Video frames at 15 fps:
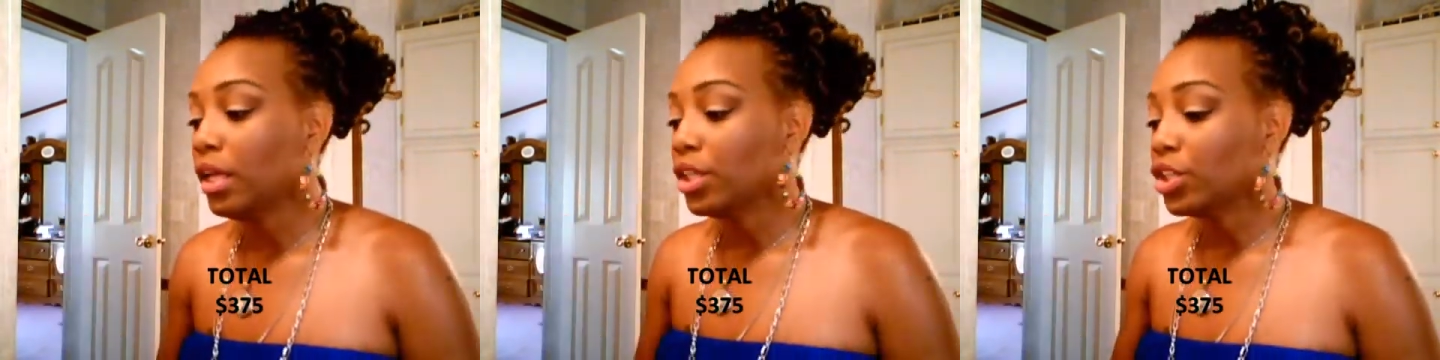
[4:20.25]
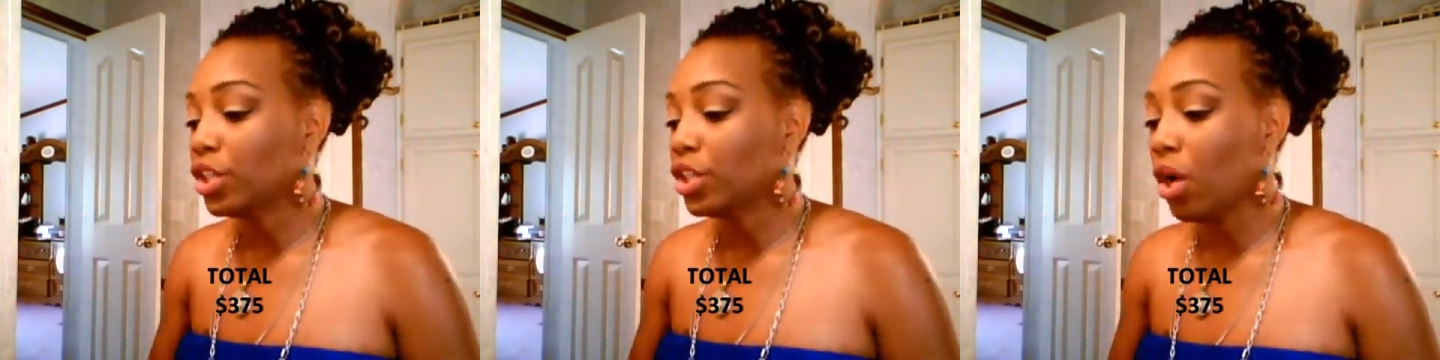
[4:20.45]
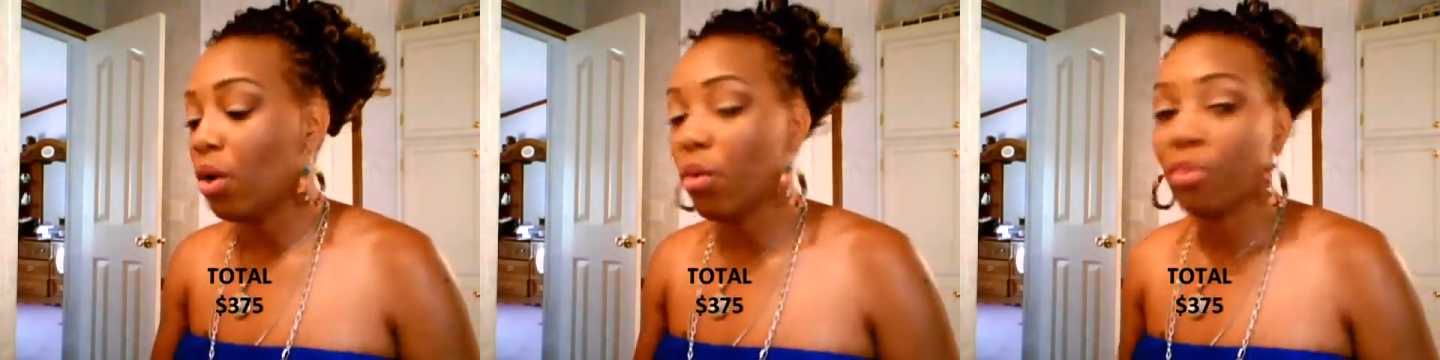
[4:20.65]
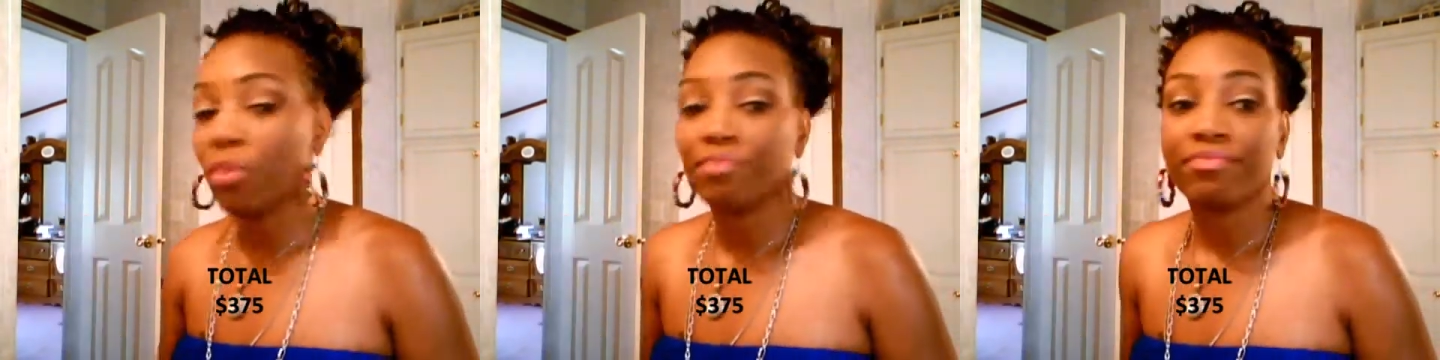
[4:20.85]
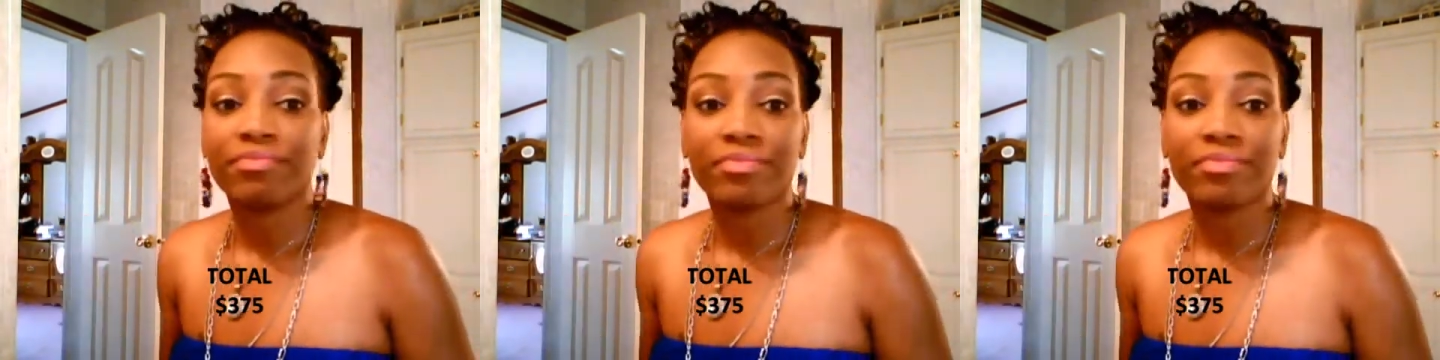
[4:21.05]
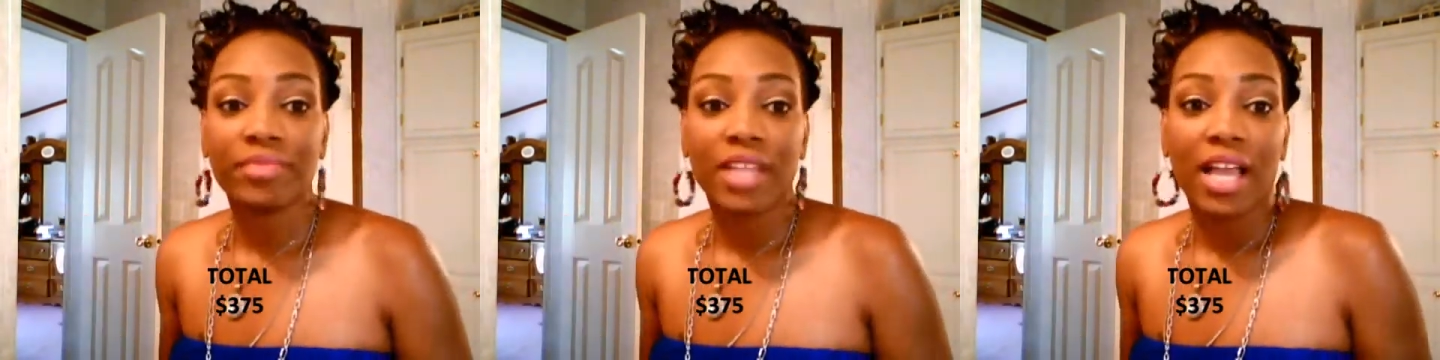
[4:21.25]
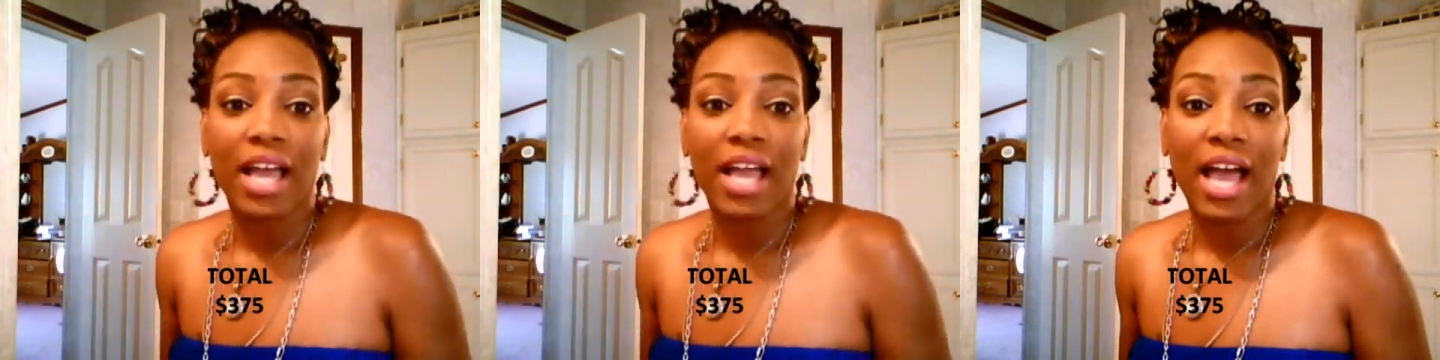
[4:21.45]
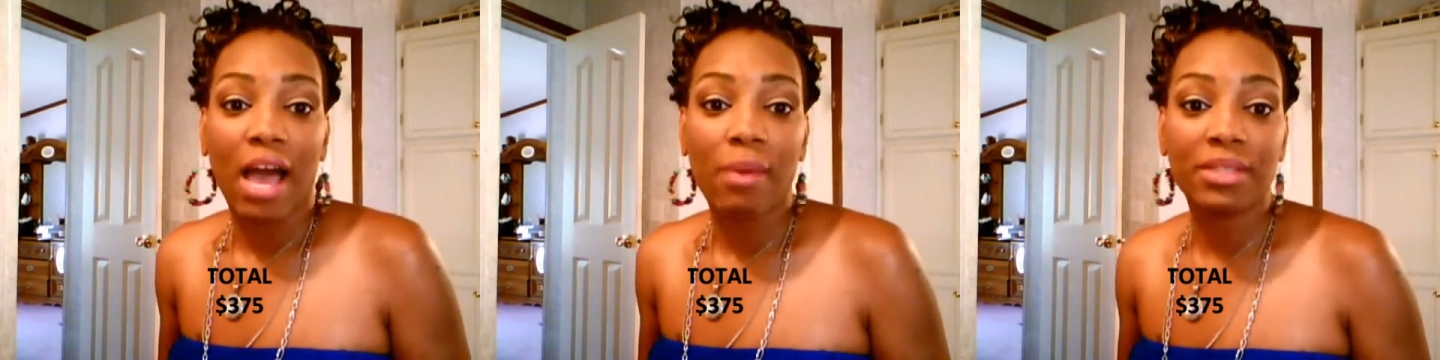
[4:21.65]
So
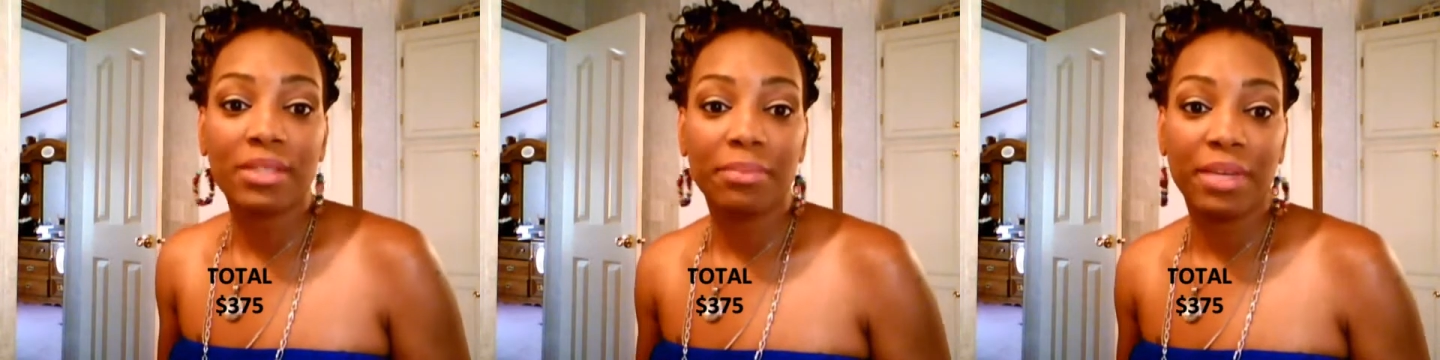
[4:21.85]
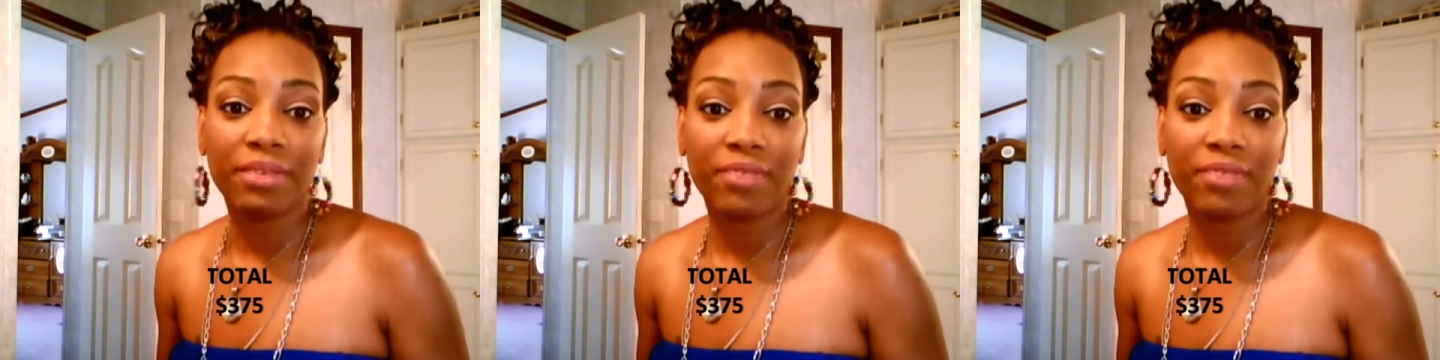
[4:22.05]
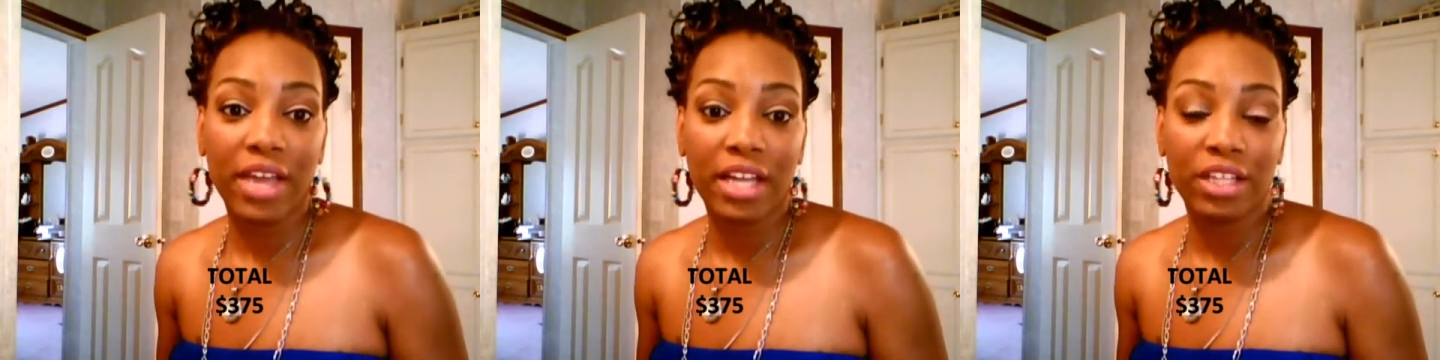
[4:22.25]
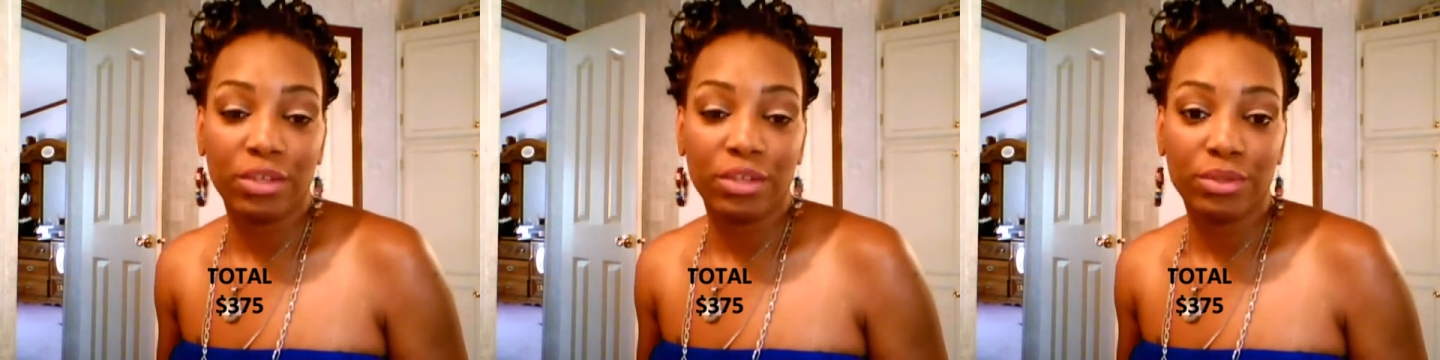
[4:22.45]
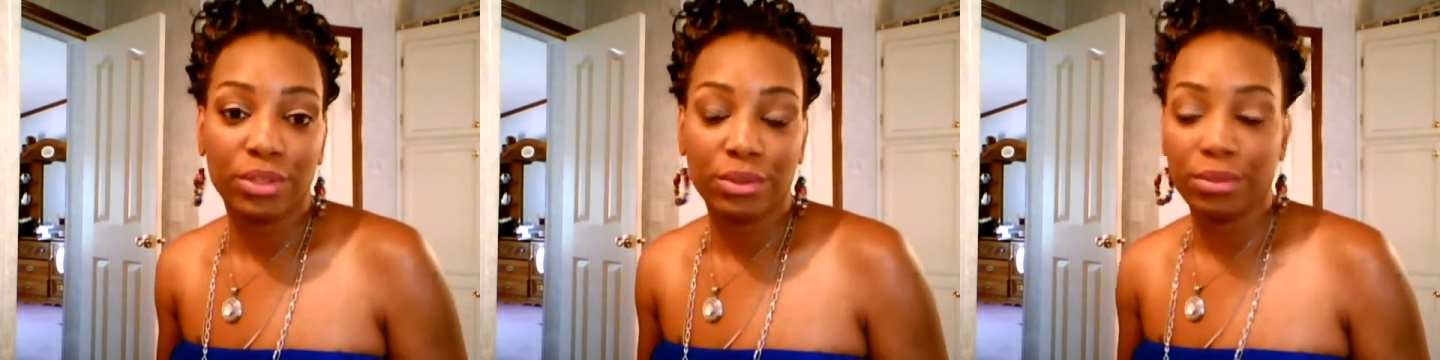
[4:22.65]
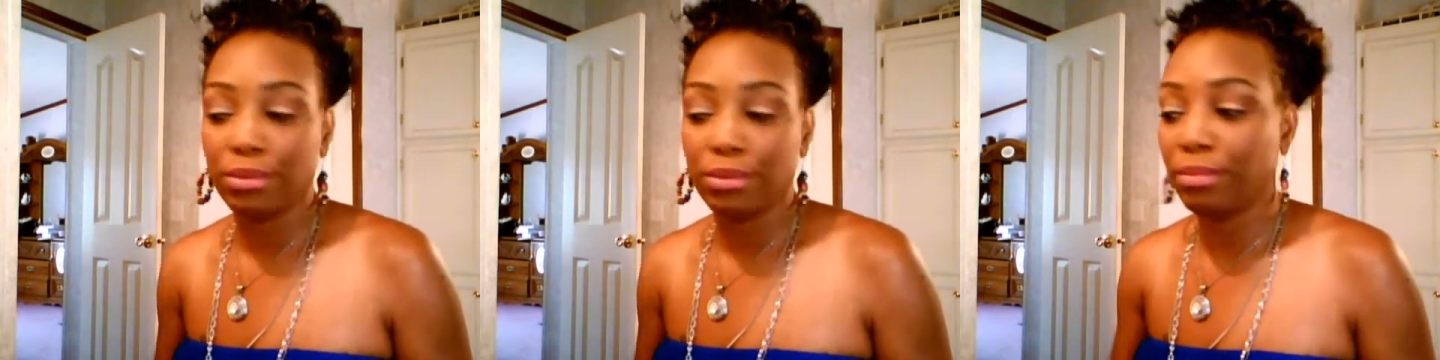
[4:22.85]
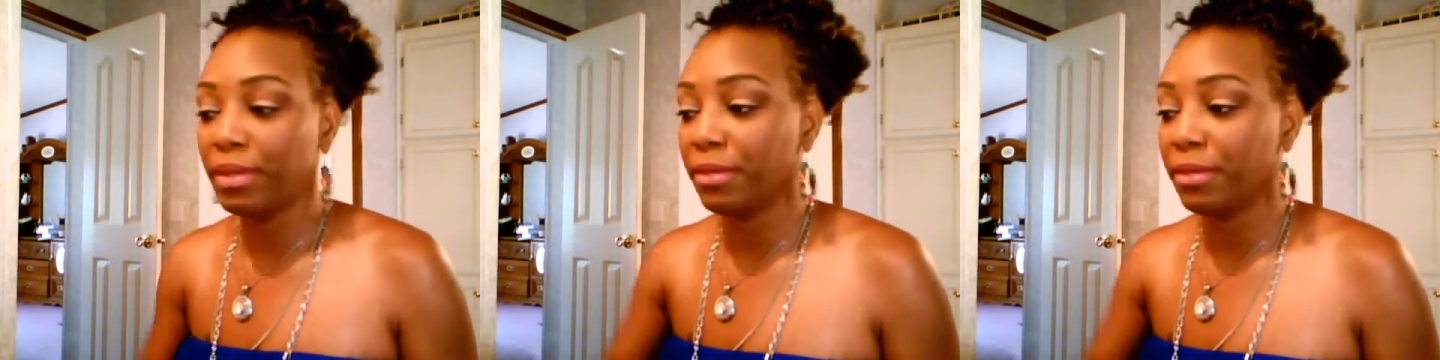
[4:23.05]
I was a big fan of YouTube